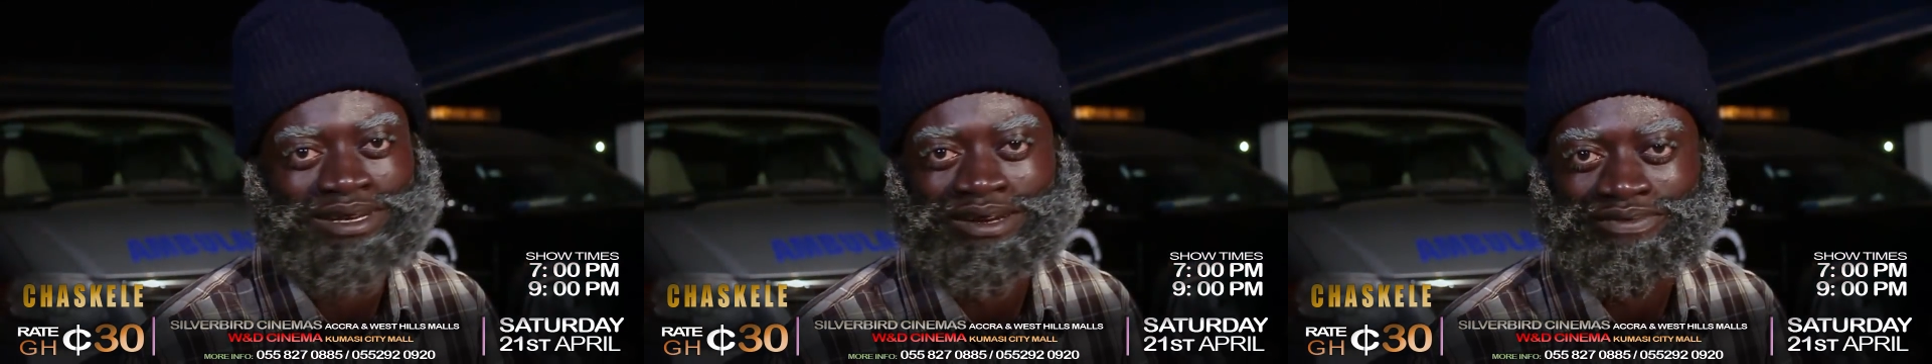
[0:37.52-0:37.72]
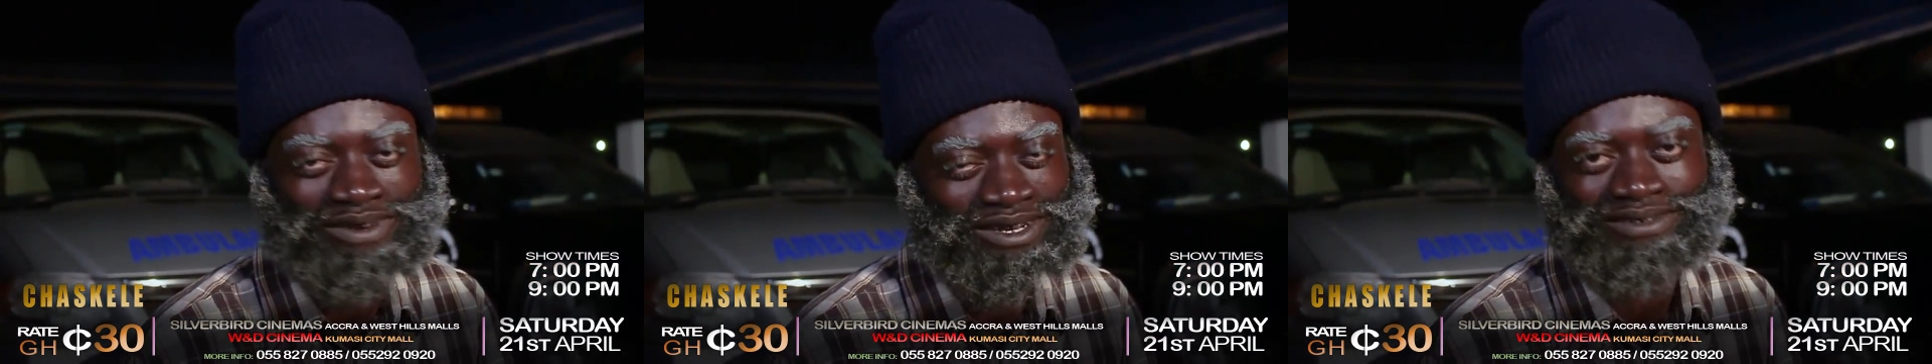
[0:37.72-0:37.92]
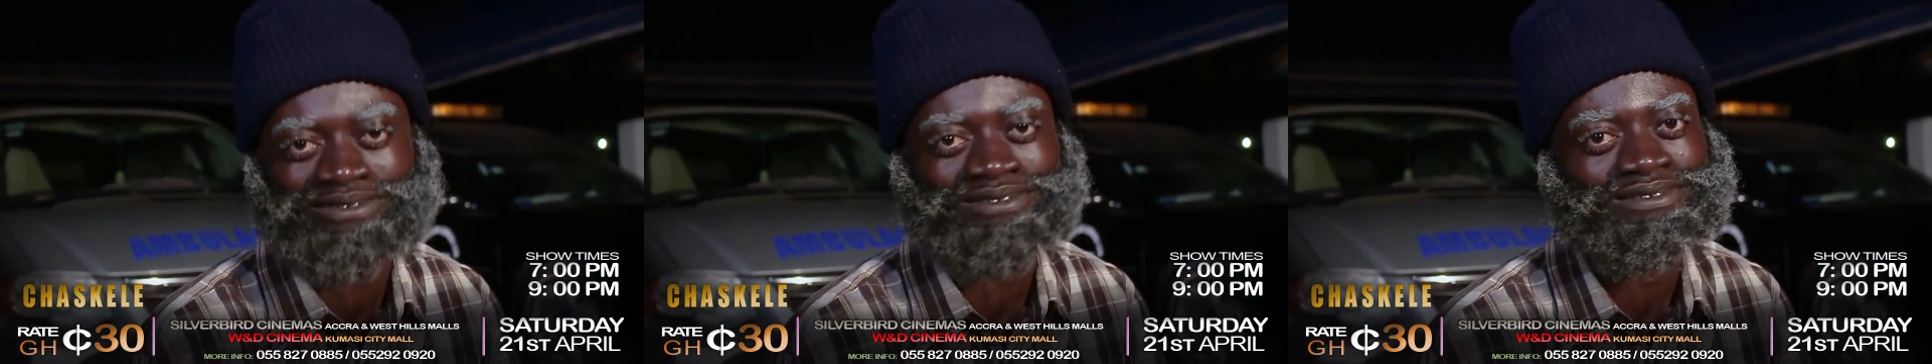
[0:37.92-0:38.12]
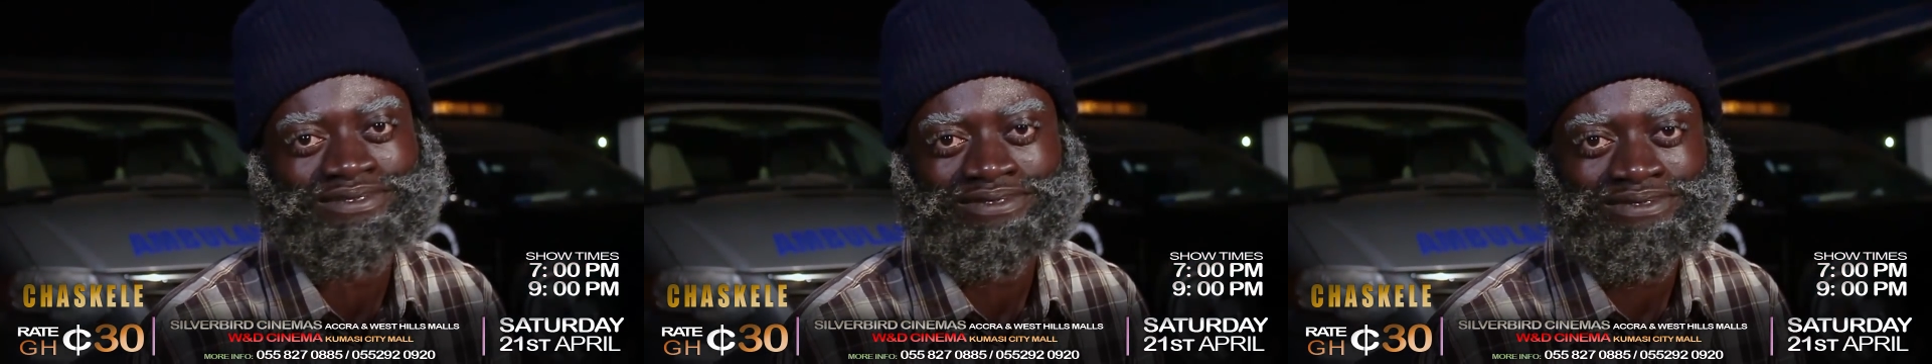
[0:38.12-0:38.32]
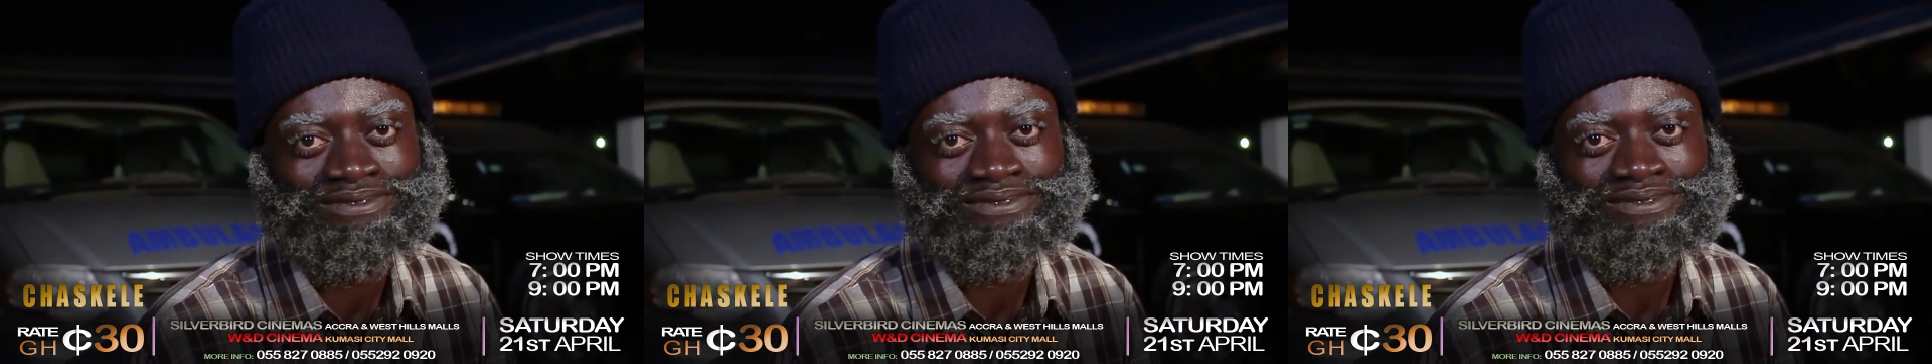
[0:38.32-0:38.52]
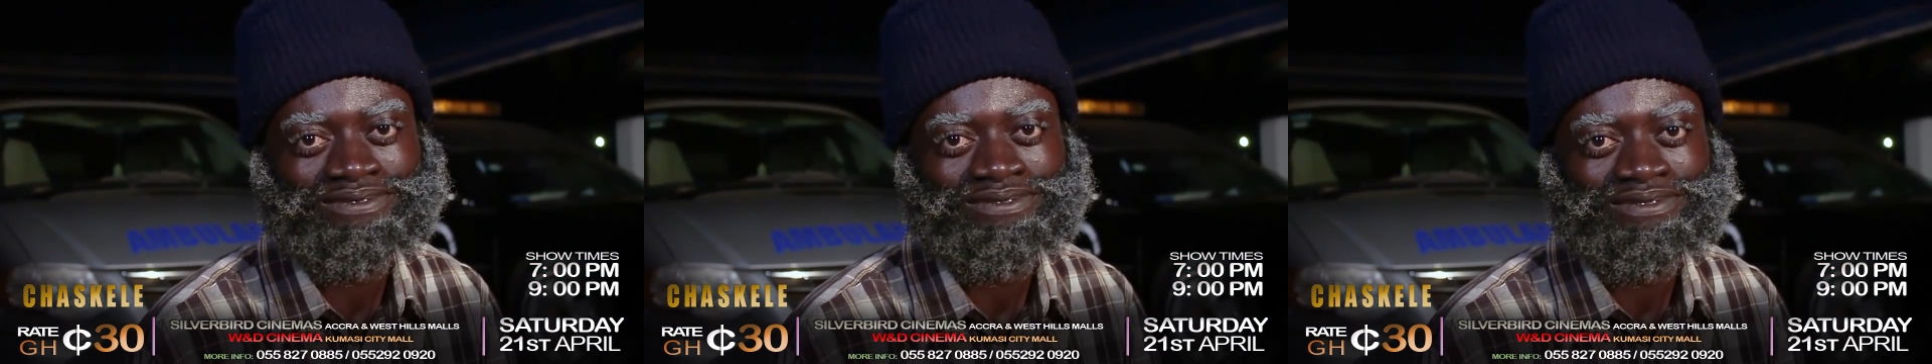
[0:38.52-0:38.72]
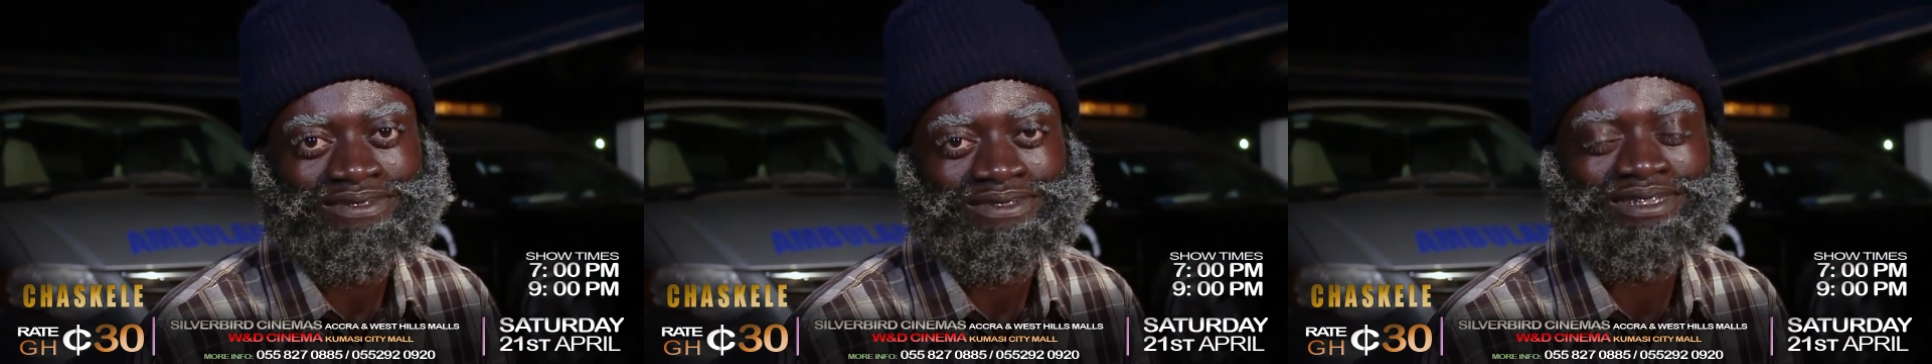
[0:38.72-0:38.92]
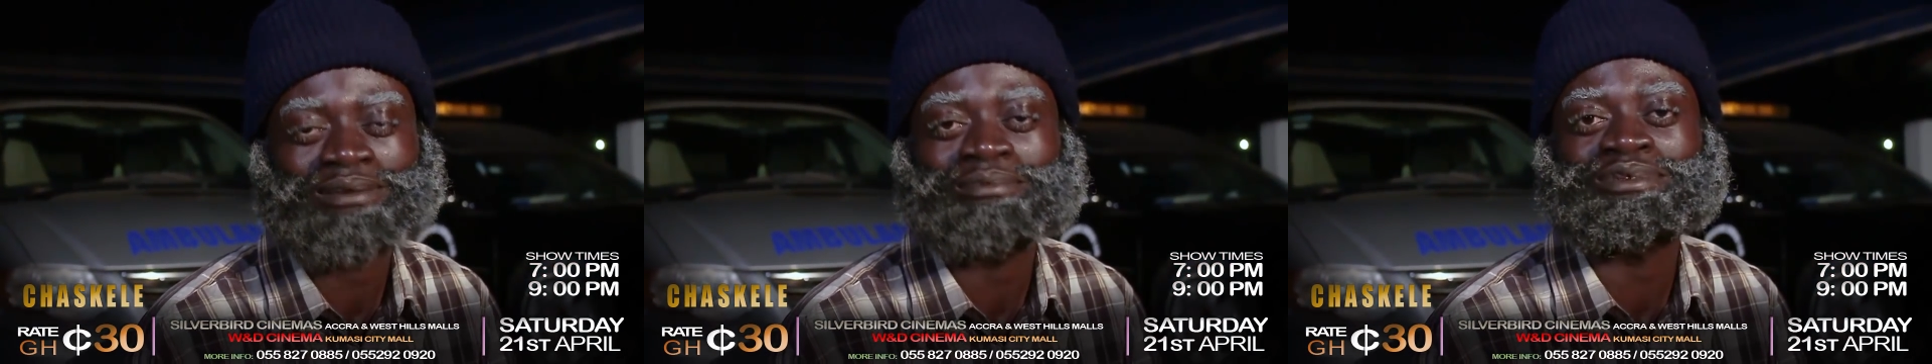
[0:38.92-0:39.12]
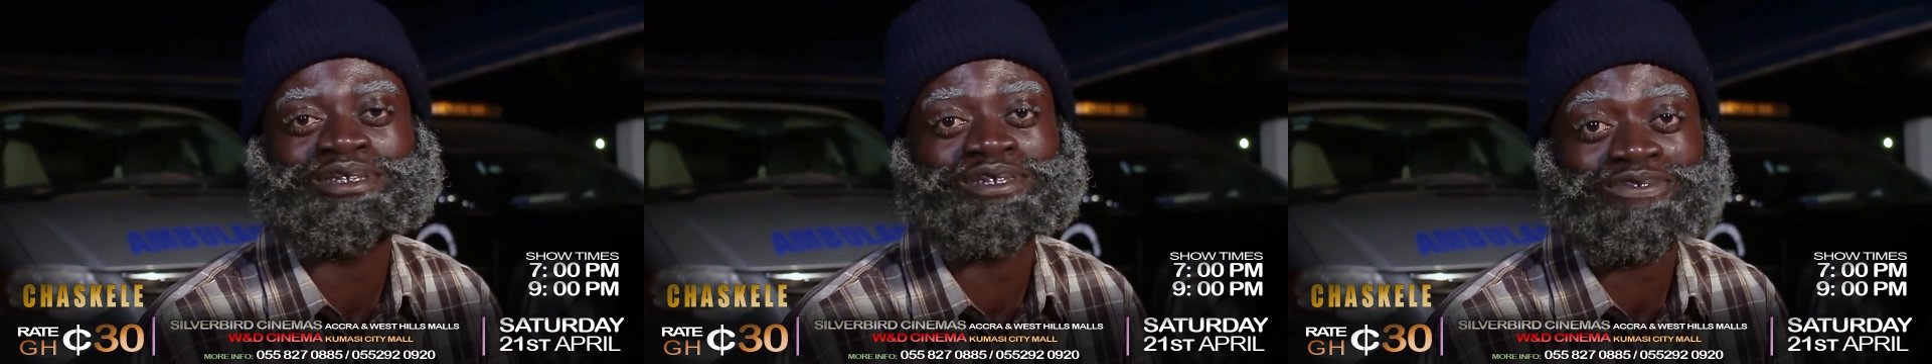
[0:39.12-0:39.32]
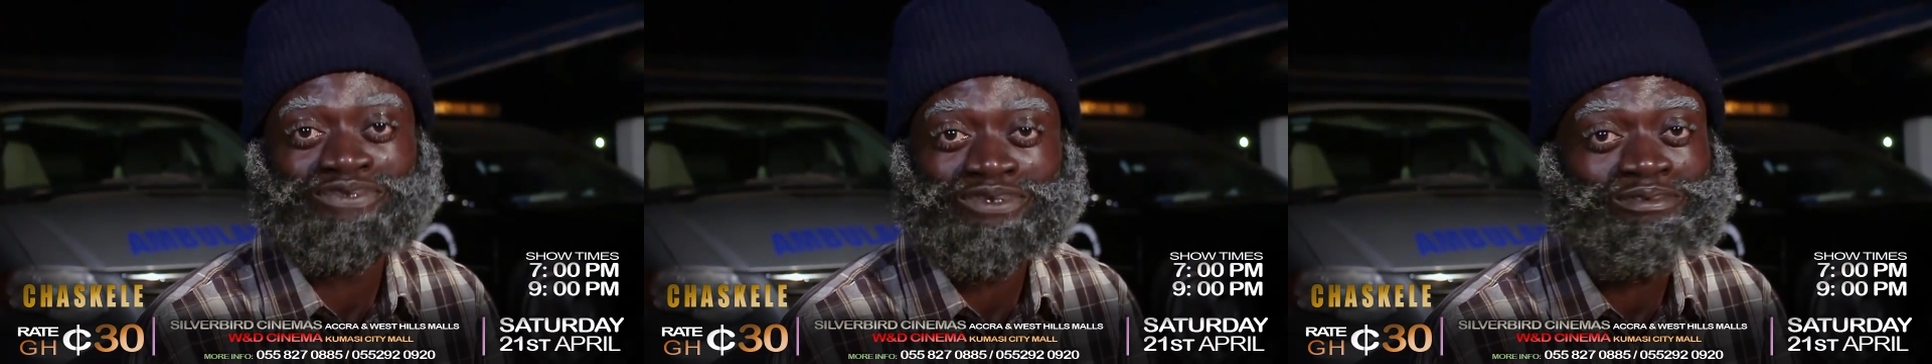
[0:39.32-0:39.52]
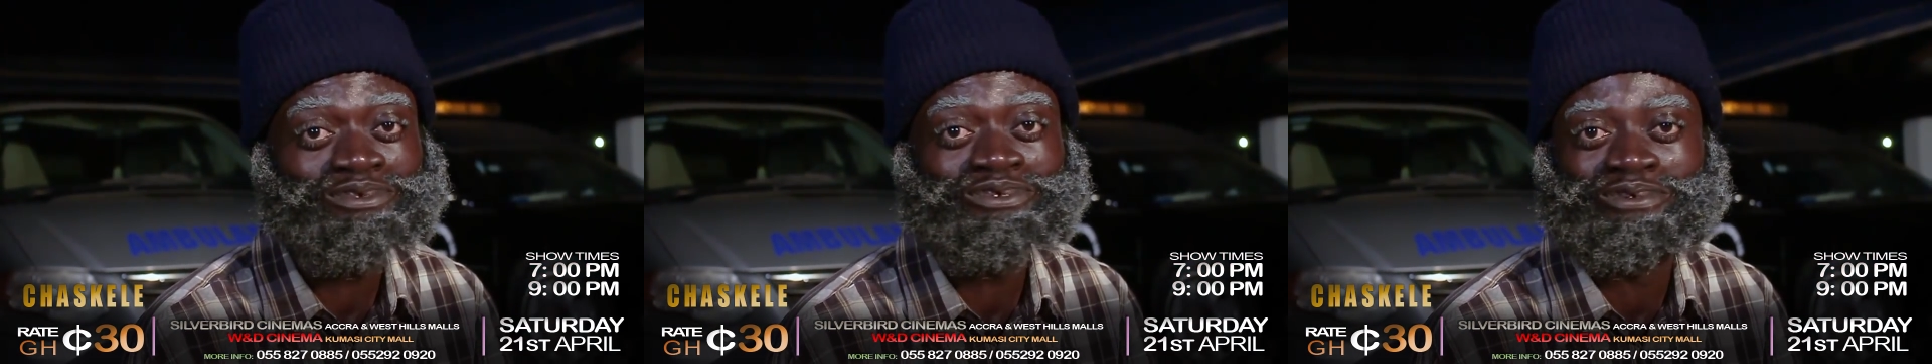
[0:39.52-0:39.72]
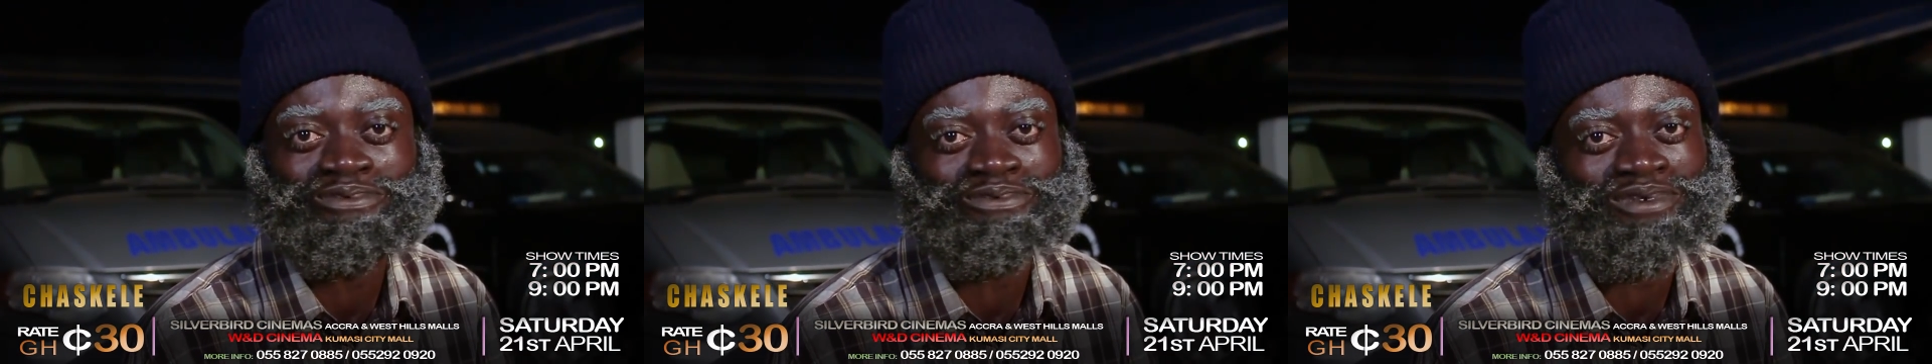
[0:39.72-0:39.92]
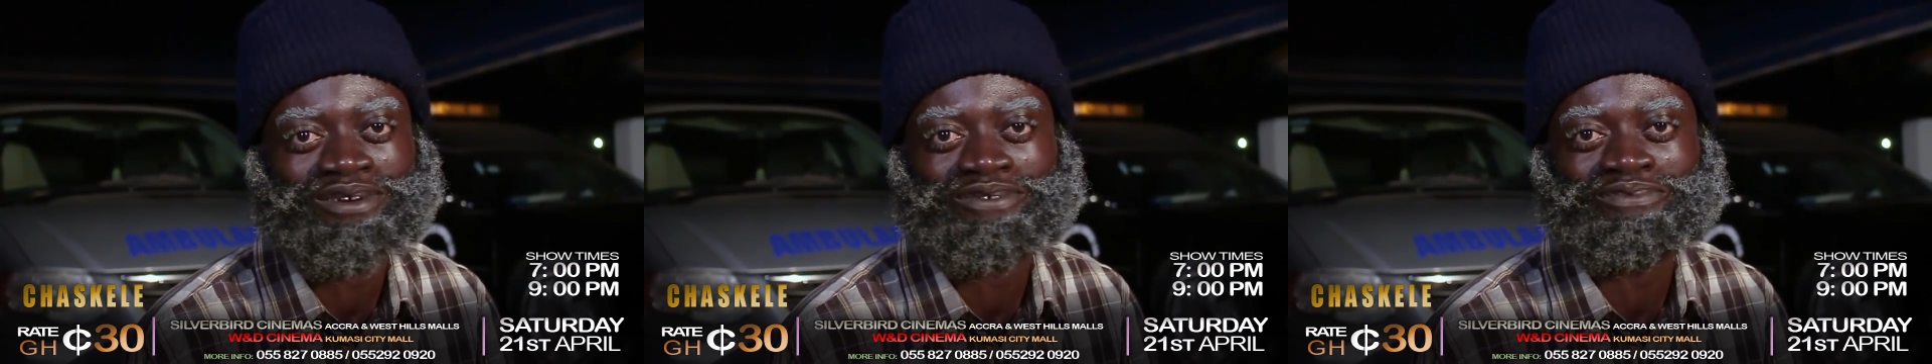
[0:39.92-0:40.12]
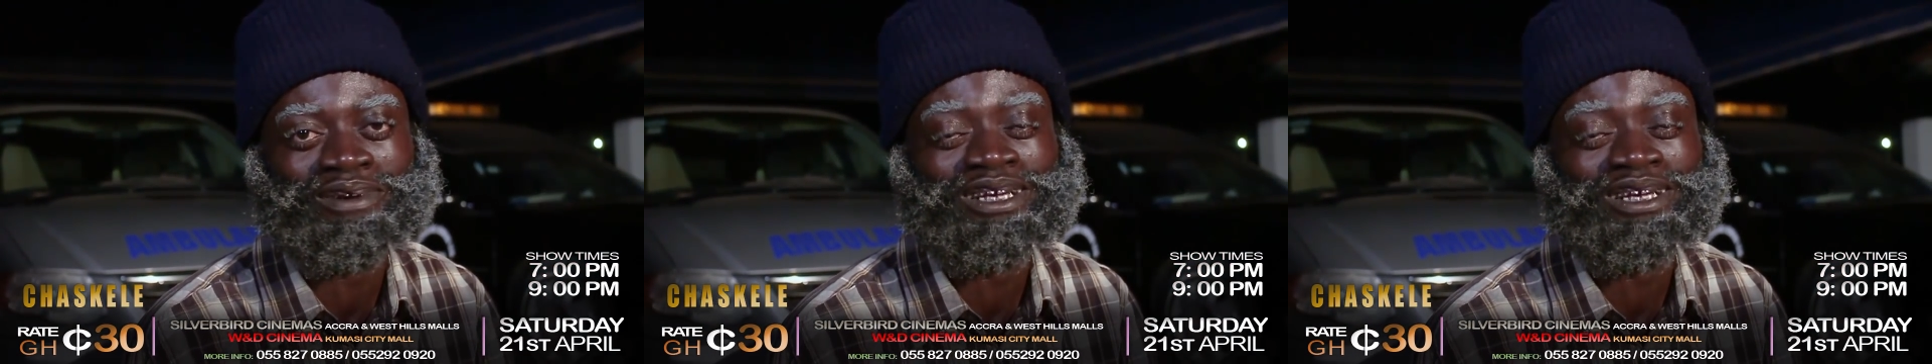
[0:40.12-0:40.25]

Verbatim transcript: my fan. Let me give you no wife,